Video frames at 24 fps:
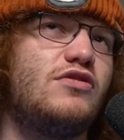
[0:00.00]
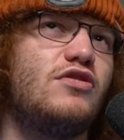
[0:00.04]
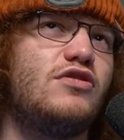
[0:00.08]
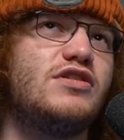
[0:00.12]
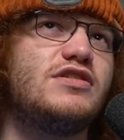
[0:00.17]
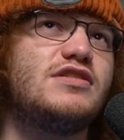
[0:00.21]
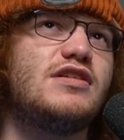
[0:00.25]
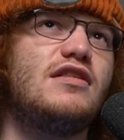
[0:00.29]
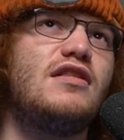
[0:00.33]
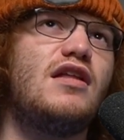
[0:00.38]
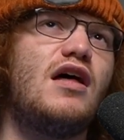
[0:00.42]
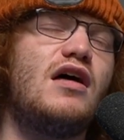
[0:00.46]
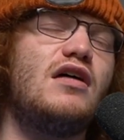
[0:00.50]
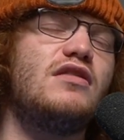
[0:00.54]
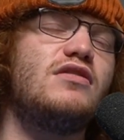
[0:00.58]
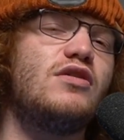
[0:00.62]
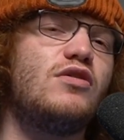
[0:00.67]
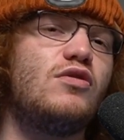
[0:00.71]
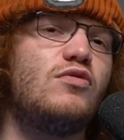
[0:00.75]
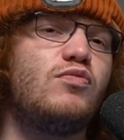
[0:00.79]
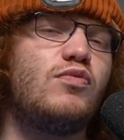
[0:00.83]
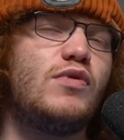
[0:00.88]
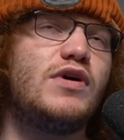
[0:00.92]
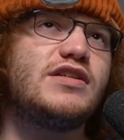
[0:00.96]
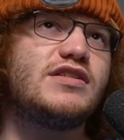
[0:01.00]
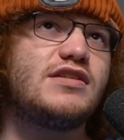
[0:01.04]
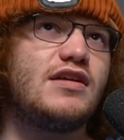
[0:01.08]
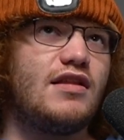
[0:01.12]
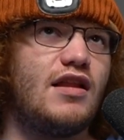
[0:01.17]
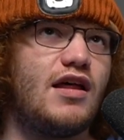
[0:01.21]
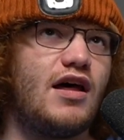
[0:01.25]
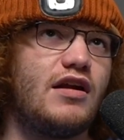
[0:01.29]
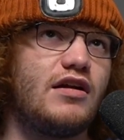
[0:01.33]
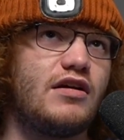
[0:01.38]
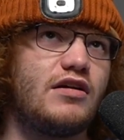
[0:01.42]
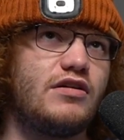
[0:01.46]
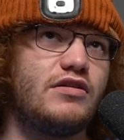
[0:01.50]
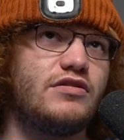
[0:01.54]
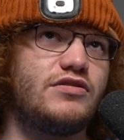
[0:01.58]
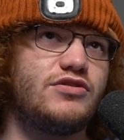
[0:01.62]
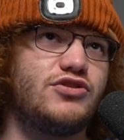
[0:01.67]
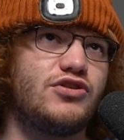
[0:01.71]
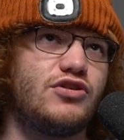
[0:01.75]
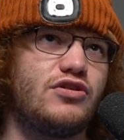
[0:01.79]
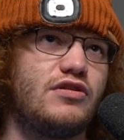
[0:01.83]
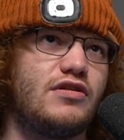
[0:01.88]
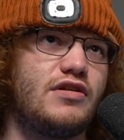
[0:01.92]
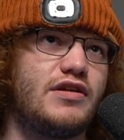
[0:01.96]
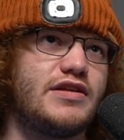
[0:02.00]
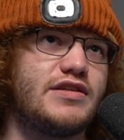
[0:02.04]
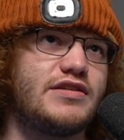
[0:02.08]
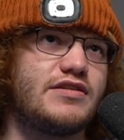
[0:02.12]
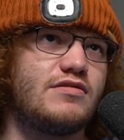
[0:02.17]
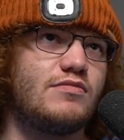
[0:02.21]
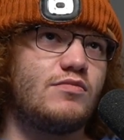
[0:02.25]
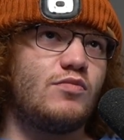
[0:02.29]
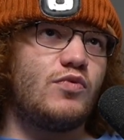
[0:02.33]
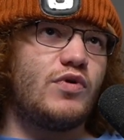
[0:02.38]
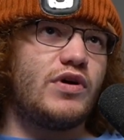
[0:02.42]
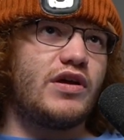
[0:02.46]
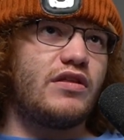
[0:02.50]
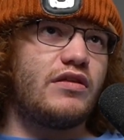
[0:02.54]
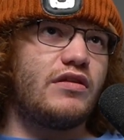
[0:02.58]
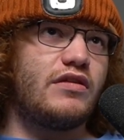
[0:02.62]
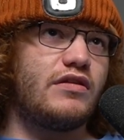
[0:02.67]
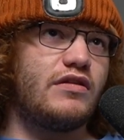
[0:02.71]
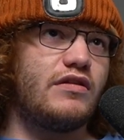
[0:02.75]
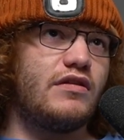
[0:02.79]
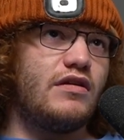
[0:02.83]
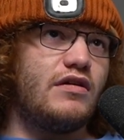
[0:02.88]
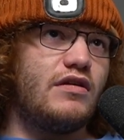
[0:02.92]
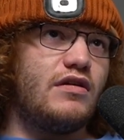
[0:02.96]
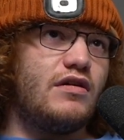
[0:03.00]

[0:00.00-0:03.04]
there is a lot there was a lot of good journalism with